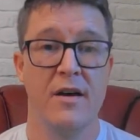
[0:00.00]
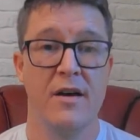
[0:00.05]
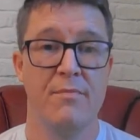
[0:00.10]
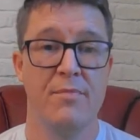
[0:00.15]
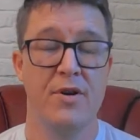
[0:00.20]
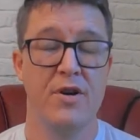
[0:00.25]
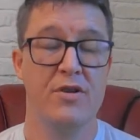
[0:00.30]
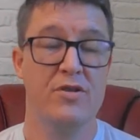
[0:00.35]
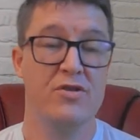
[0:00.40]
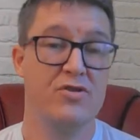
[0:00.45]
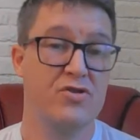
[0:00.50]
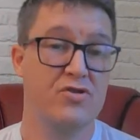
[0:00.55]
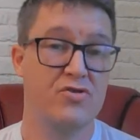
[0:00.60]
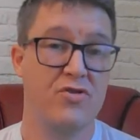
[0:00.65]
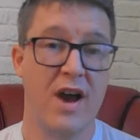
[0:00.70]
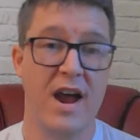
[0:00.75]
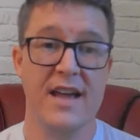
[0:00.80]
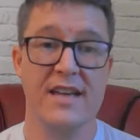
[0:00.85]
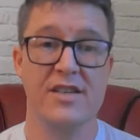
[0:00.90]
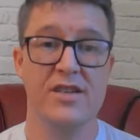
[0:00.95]
But
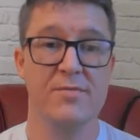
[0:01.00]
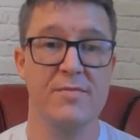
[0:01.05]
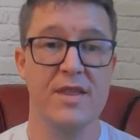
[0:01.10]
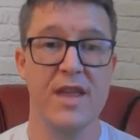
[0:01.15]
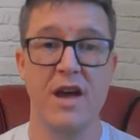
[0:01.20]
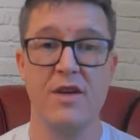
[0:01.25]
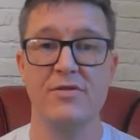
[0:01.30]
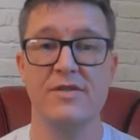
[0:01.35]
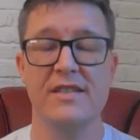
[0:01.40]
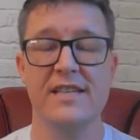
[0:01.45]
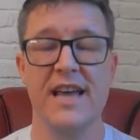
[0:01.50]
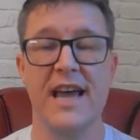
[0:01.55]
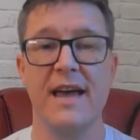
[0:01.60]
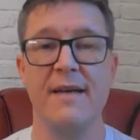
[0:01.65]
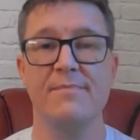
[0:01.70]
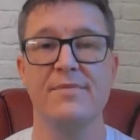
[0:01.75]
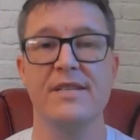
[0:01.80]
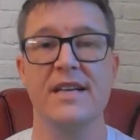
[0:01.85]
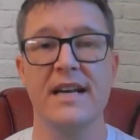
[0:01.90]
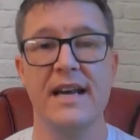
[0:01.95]
try some of those
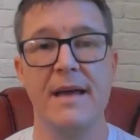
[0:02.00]
tips.